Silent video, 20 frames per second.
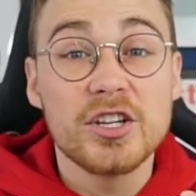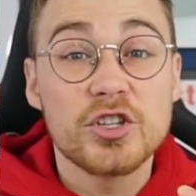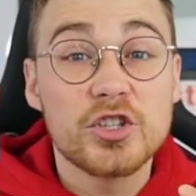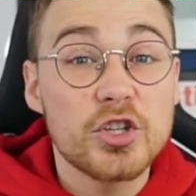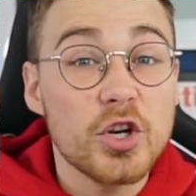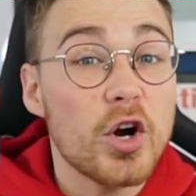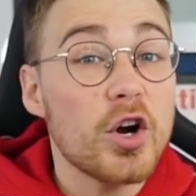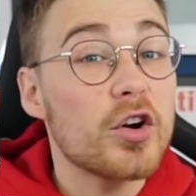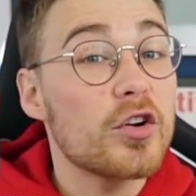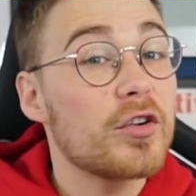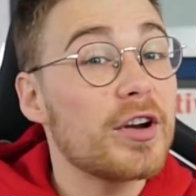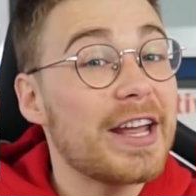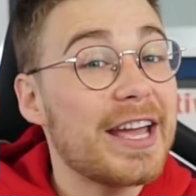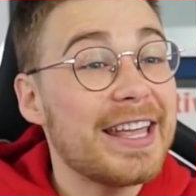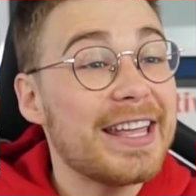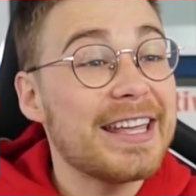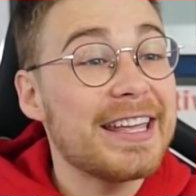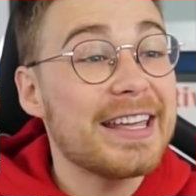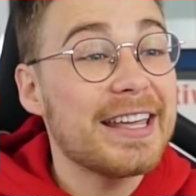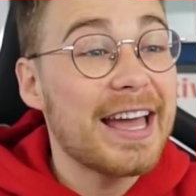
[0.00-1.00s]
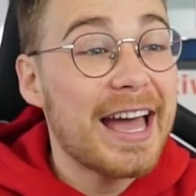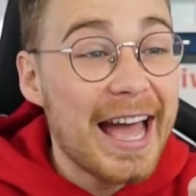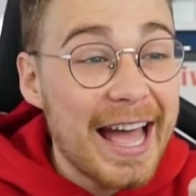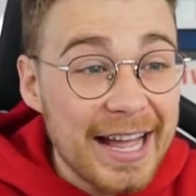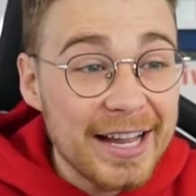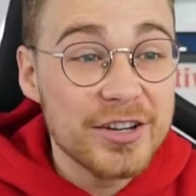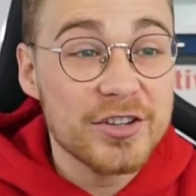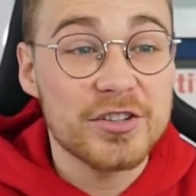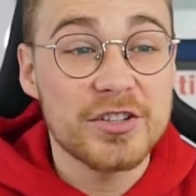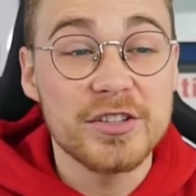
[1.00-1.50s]
shot creating
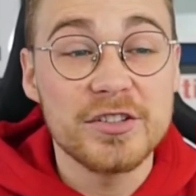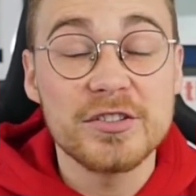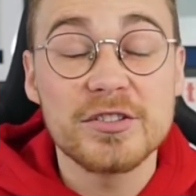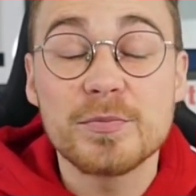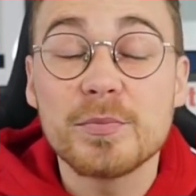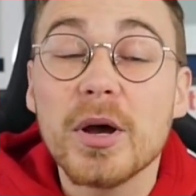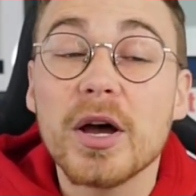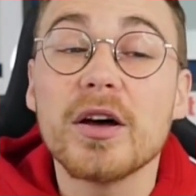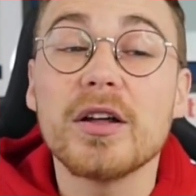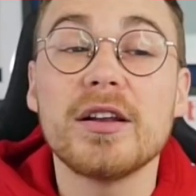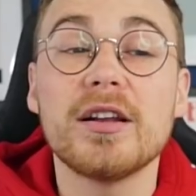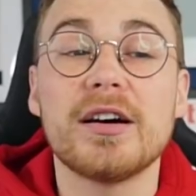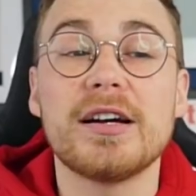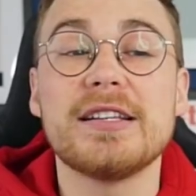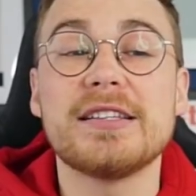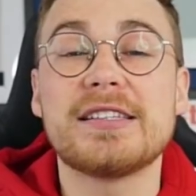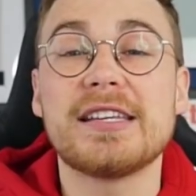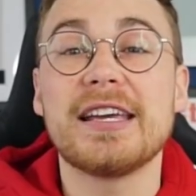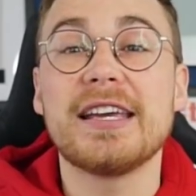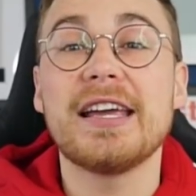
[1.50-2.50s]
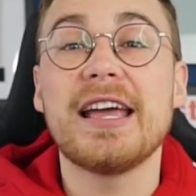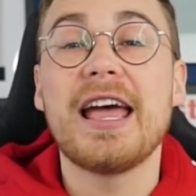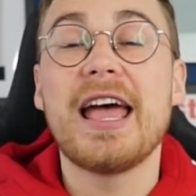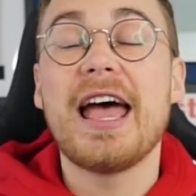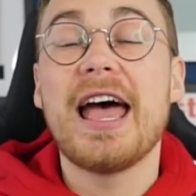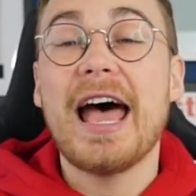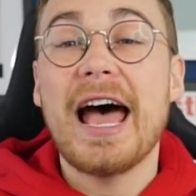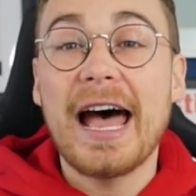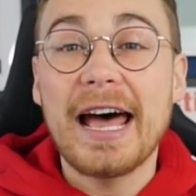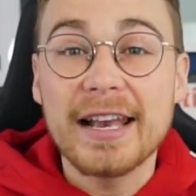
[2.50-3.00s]
actions per 90,
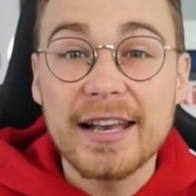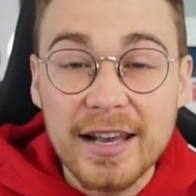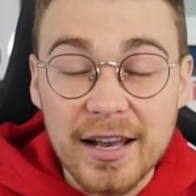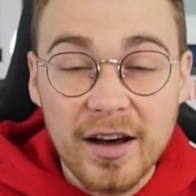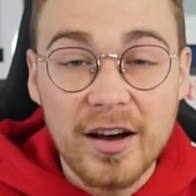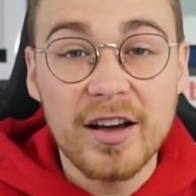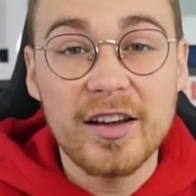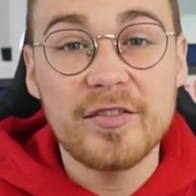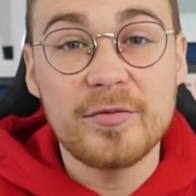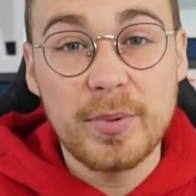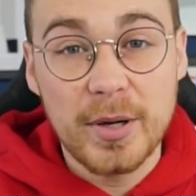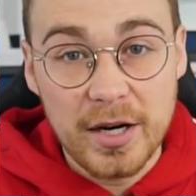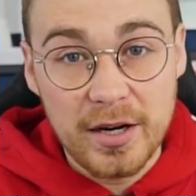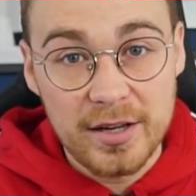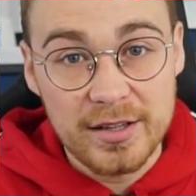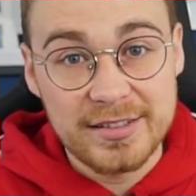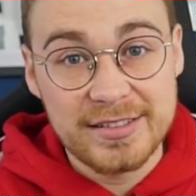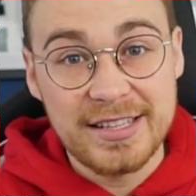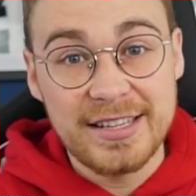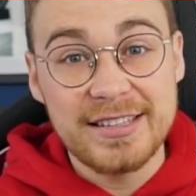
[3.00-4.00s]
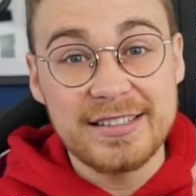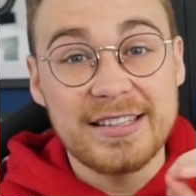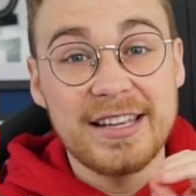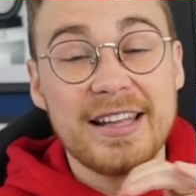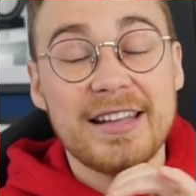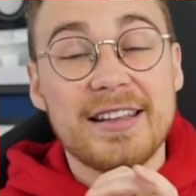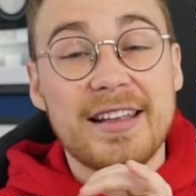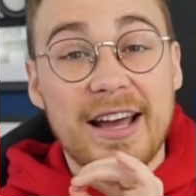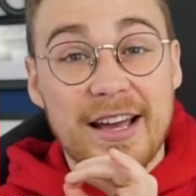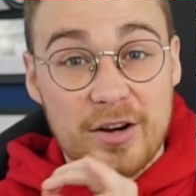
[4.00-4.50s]
and live passes
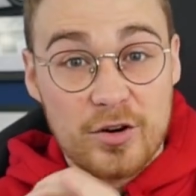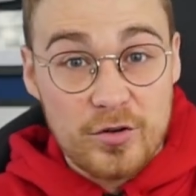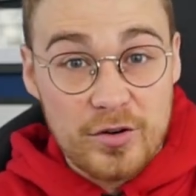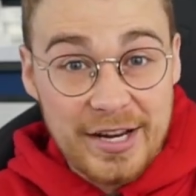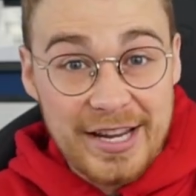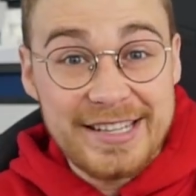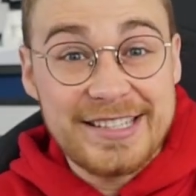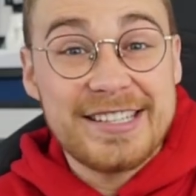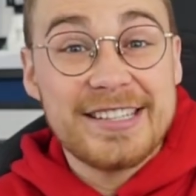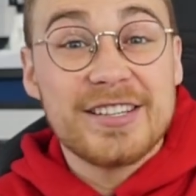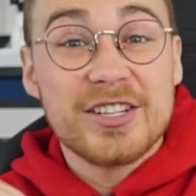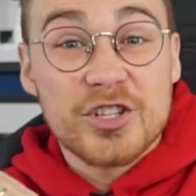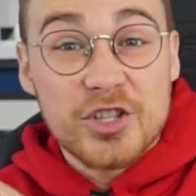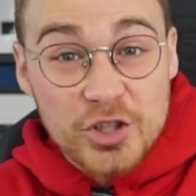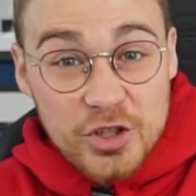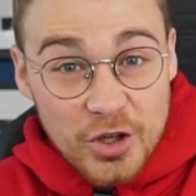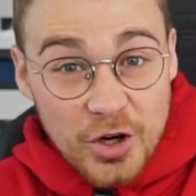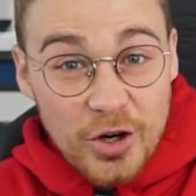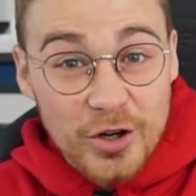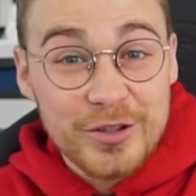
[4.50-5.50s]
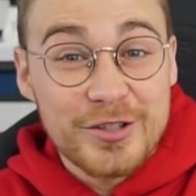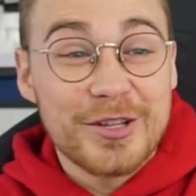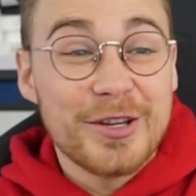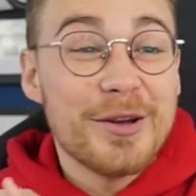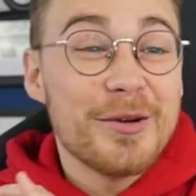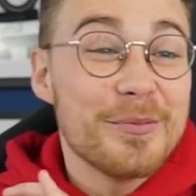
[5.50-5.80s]
that created a shot